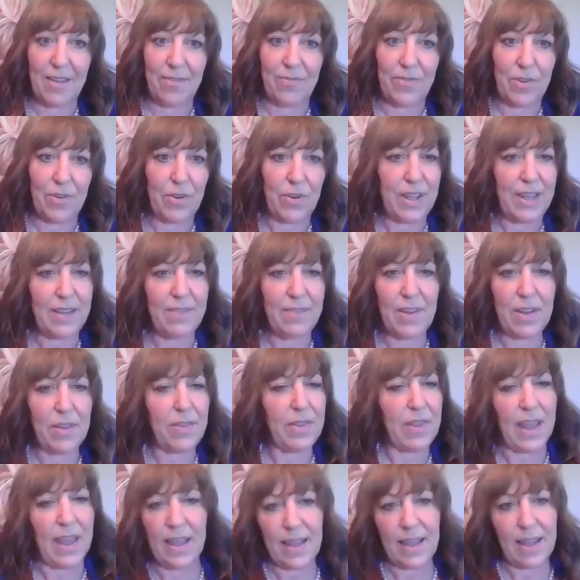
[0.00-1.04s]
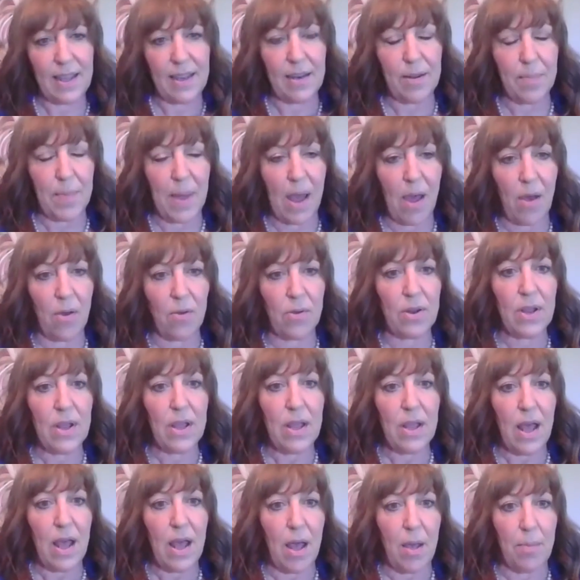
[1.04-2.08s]
If you're even thinking about
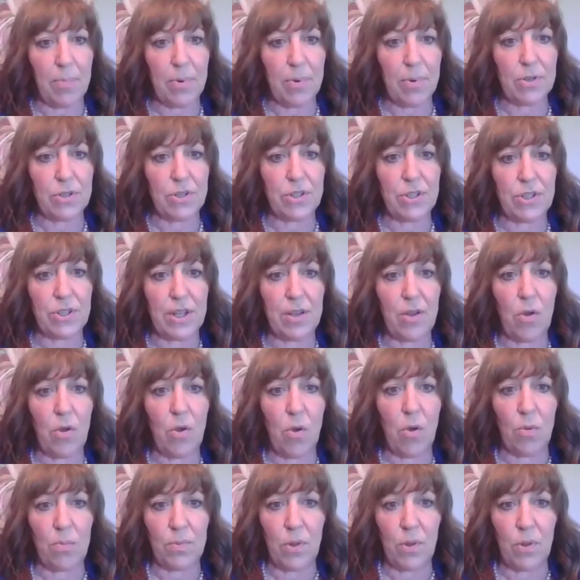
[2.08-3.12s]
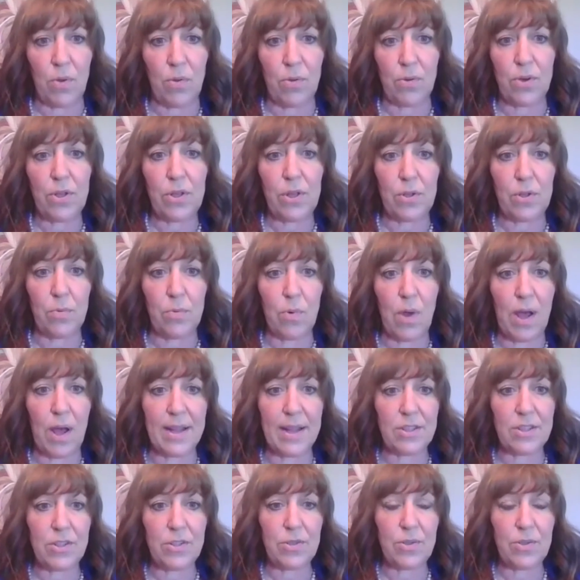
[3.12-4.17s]
purchasing a home loan, you
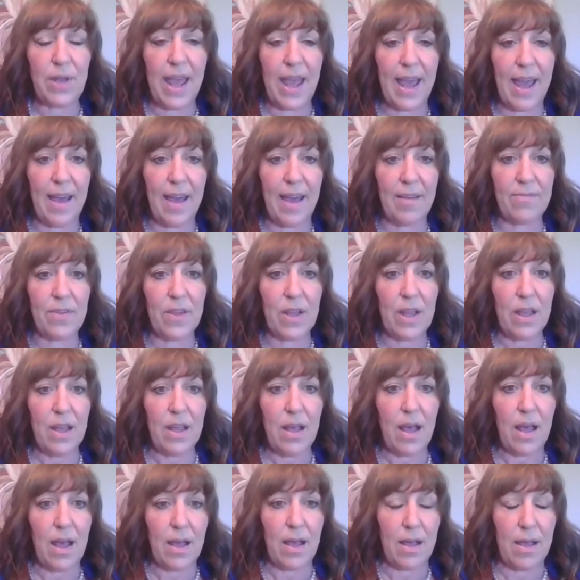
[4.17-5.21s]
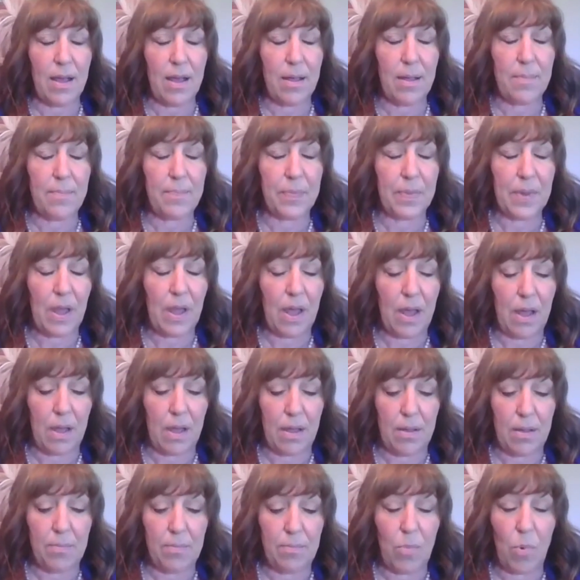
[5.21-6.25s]
want to have
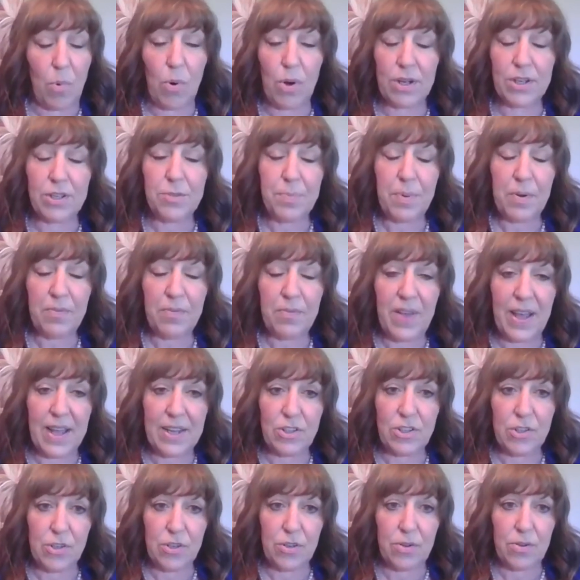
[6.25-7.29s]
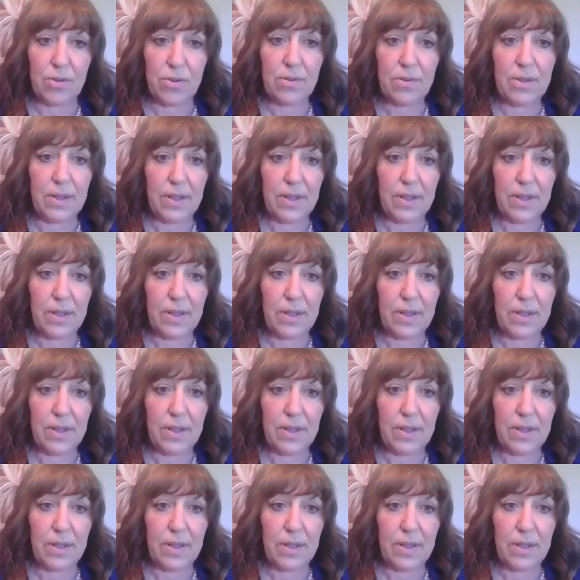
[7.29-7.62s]
a mortgage professional